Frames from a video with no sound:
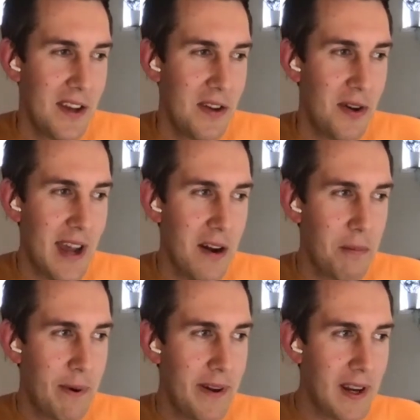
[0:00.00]
you kind
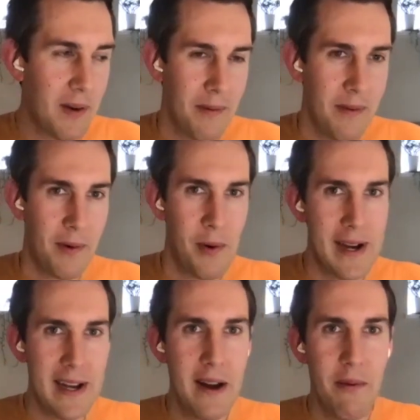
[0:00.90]
of pretty qu
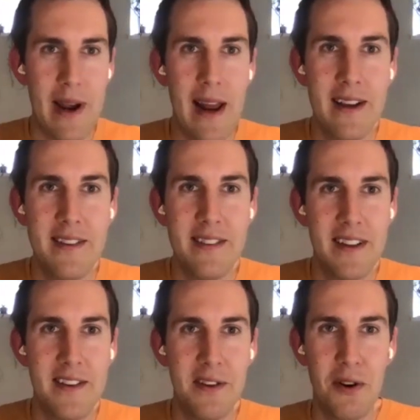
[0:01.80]
quickly realize
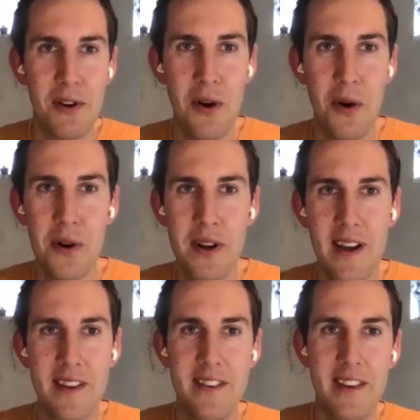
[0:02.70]
that your code
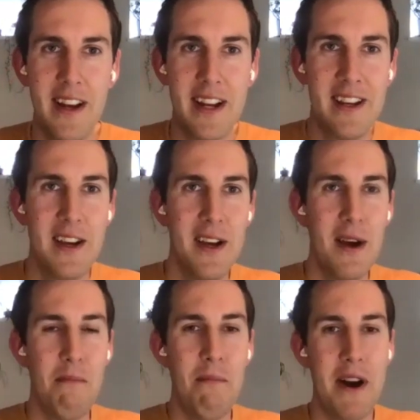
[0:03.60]
is like
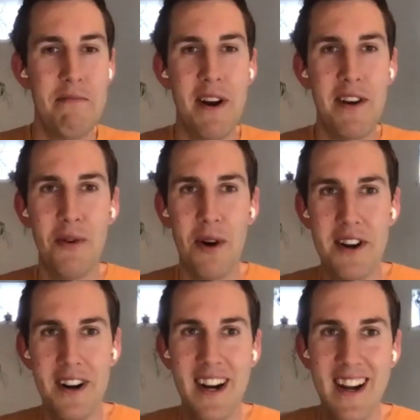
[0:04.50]
much, much
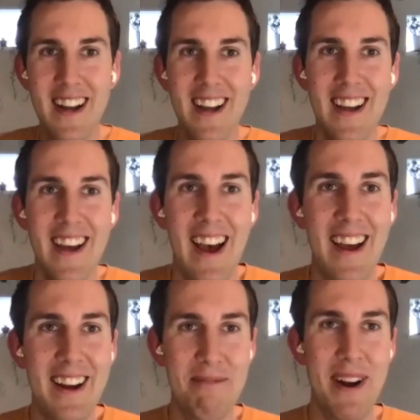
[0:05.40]
shorter
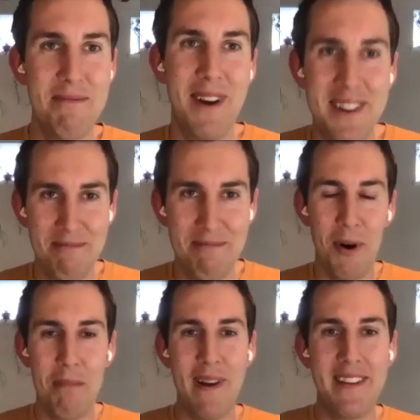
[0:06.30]
and much, much
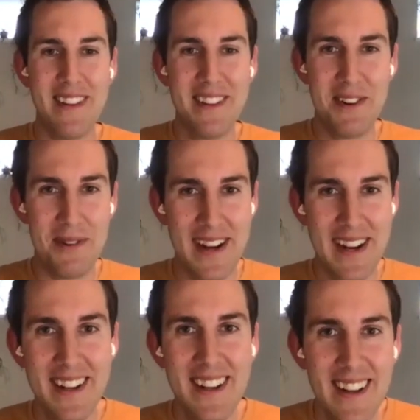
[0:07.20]
more pleasant to
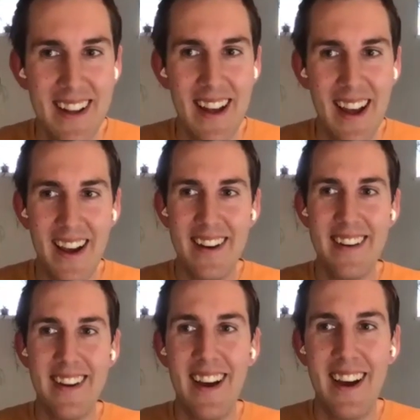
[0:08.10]
read.
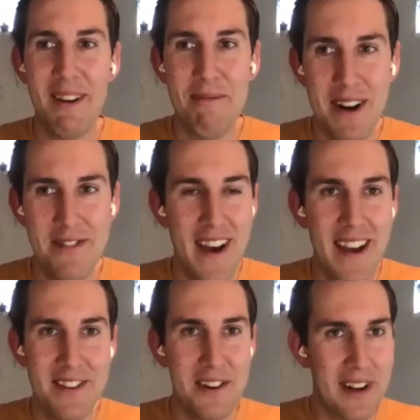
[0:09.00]
And uh, much
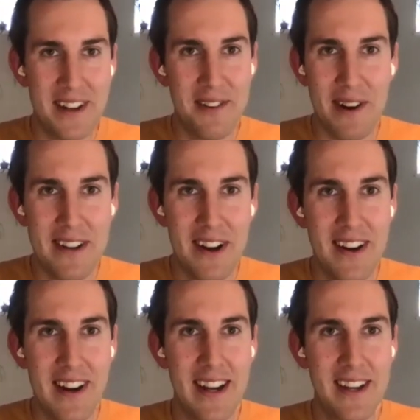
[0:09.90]
faster to iterate
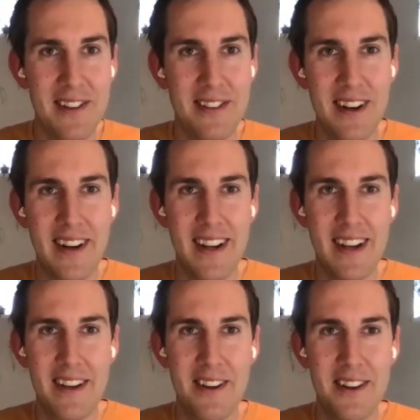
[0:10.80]
on. Like you
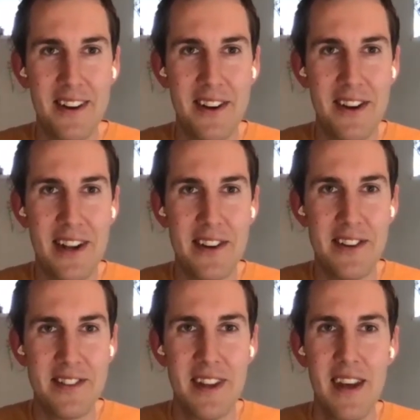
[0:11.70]
suddenly, you, you know, you can
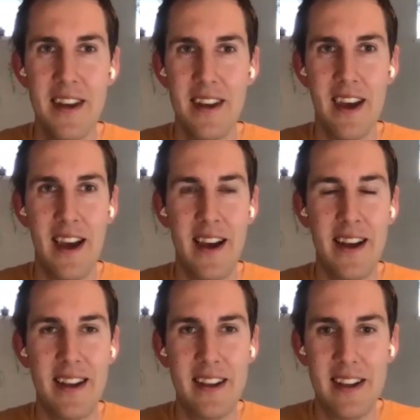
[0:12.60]
just uh,
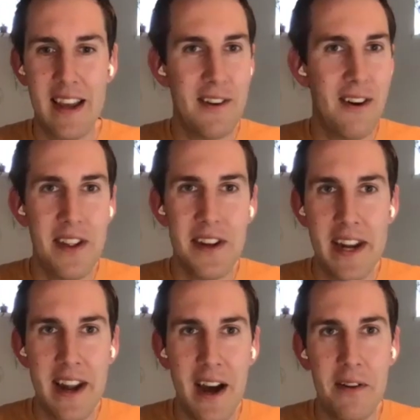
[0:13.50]
get all the
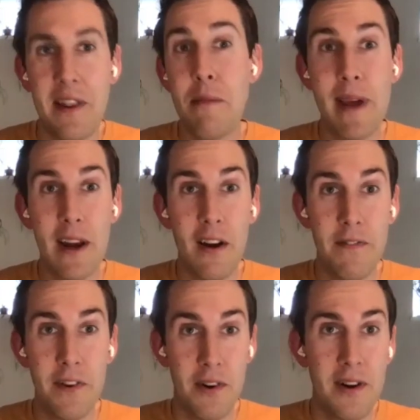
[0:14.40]
data out in the middle of
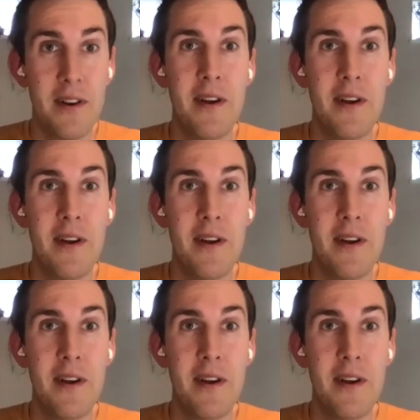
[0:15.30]
your